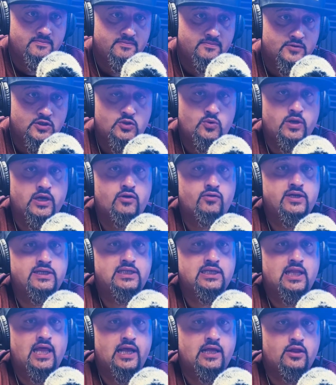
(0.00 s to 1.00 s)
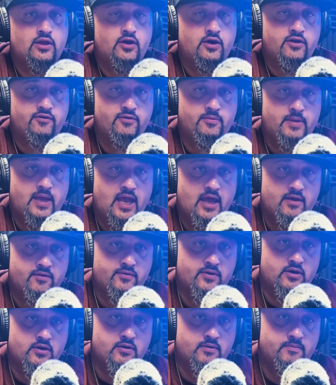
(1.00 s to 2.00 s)
to increase the likelihood of a
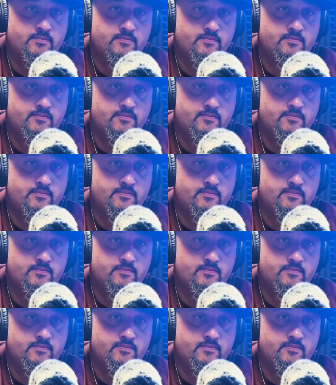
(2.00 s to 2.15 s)
behavior.